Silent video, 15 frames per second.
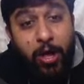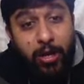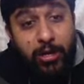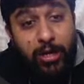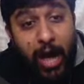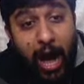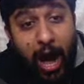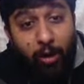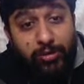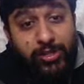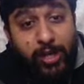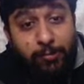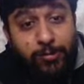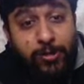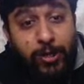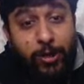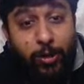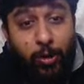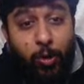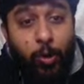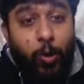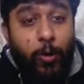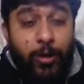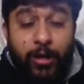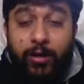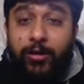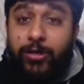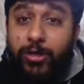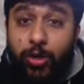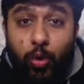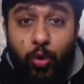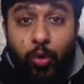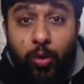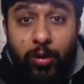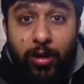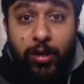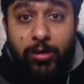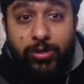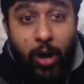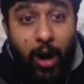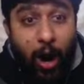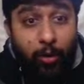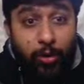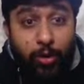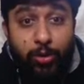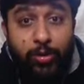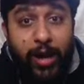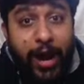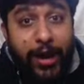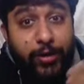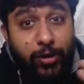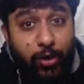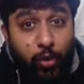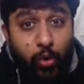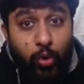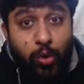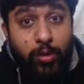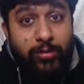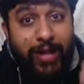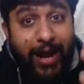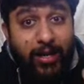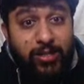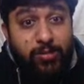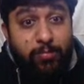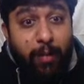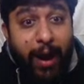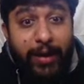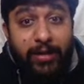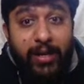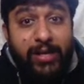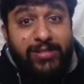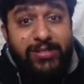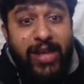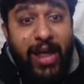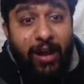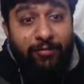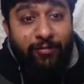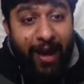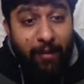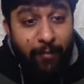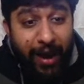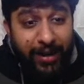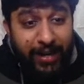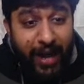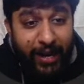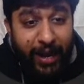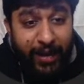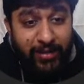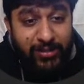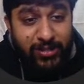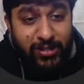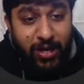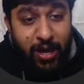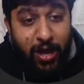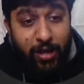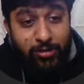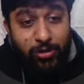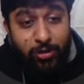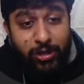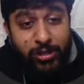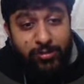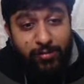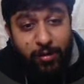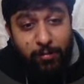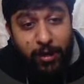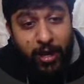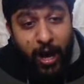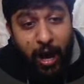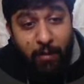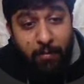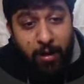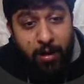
Now substitute u. So how do you write u? That is minus del phi by del x. So this will become